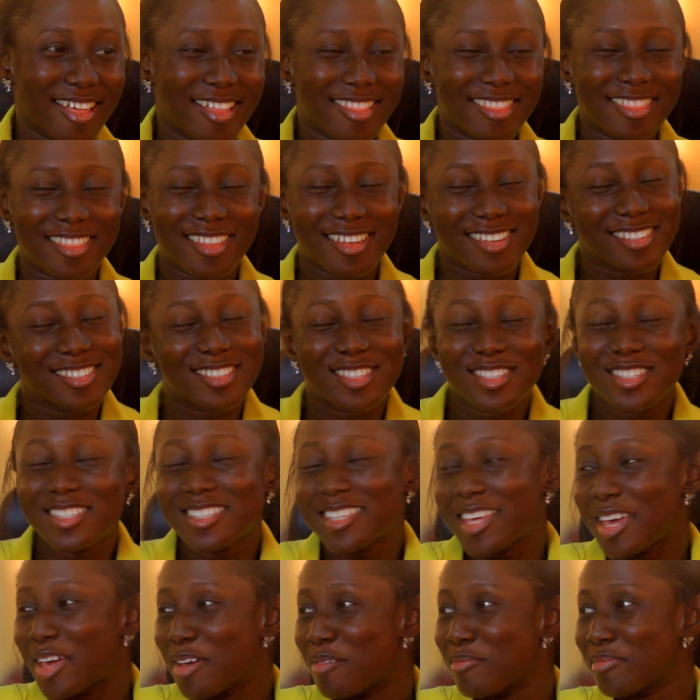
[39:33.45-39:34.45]
there's this
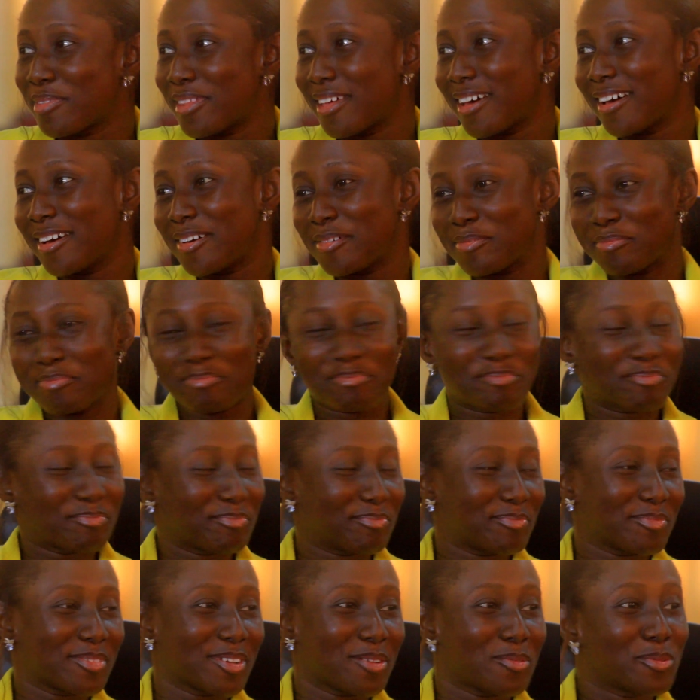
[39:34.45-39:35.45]
game that
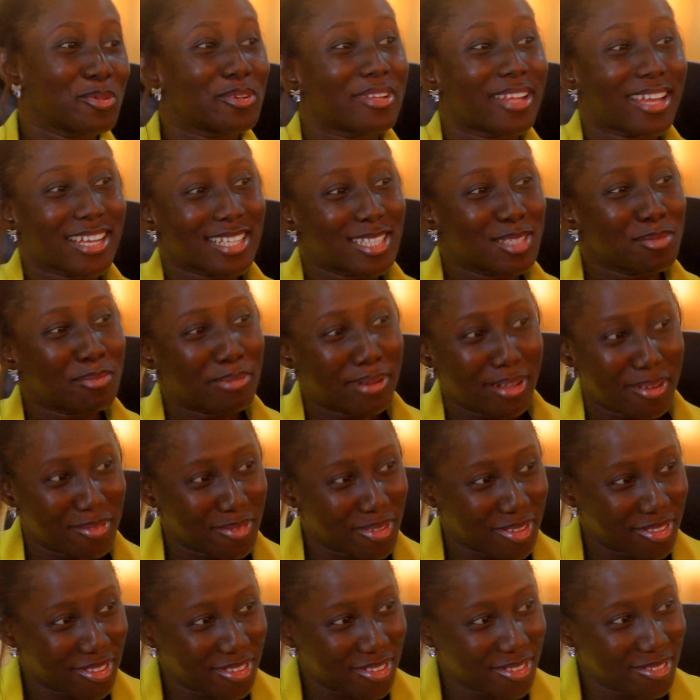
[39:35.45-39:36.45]
we would like to play
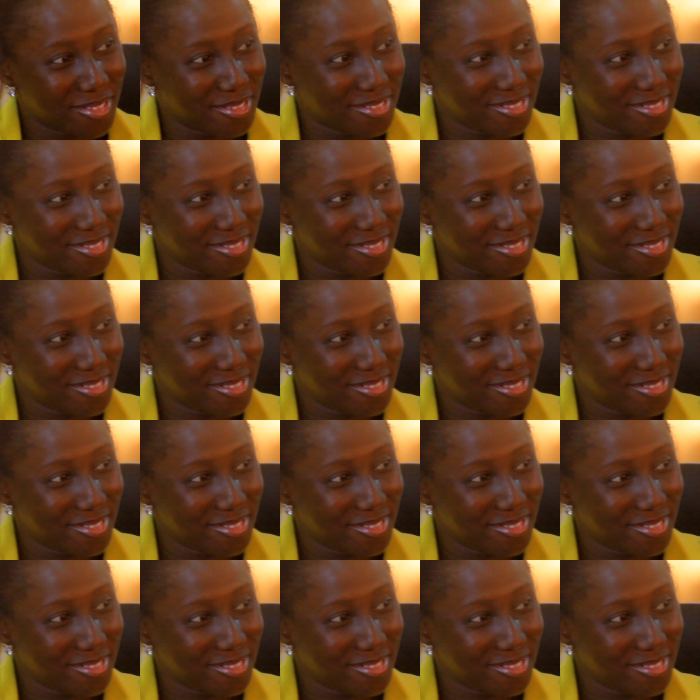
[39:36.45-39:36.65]
with you.